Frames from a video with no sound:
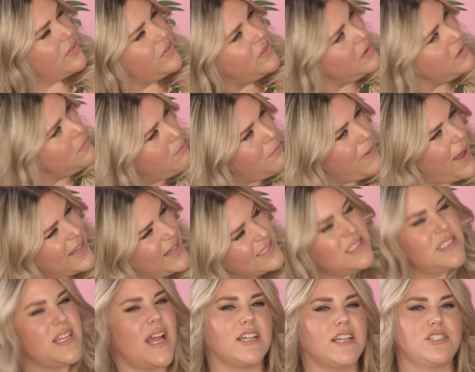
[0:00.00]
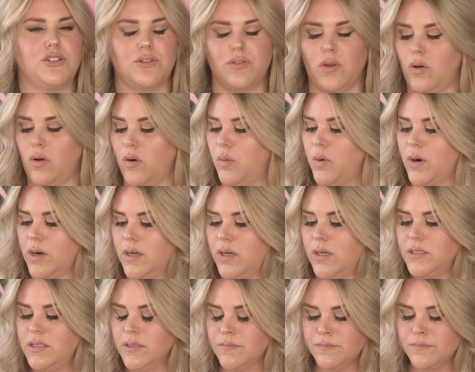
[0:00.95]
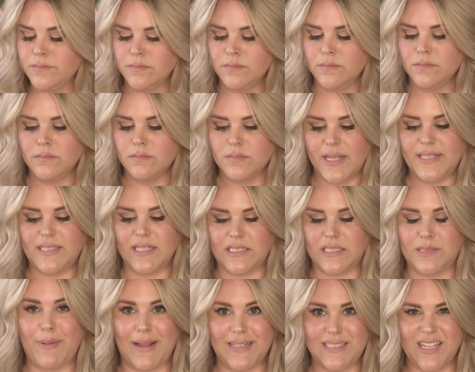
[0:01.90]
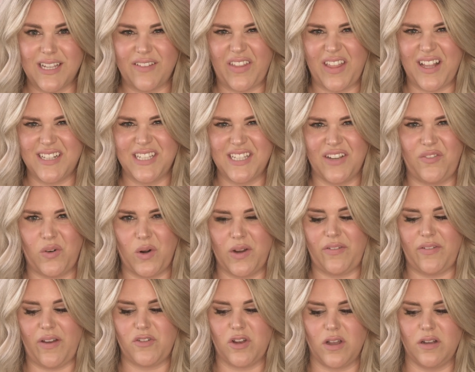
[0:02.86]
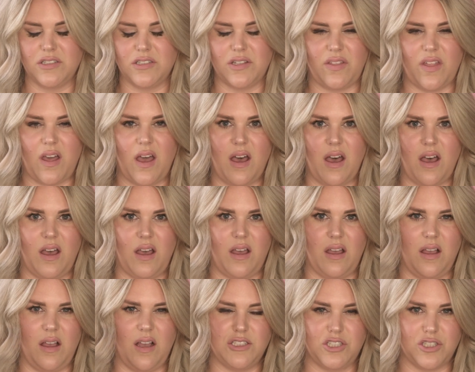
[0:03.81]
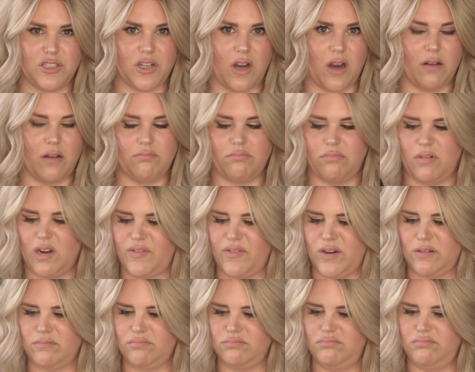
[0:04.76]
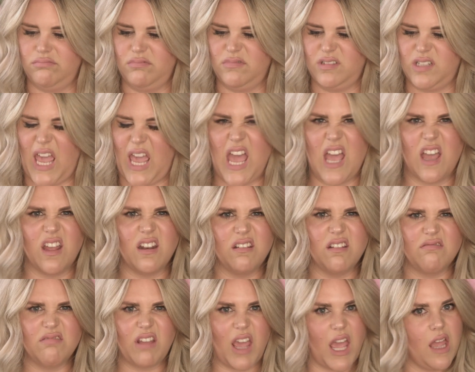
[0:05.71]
the best texture in the whole world. It's expensive. I think it's like $45 a jar, whatever, can?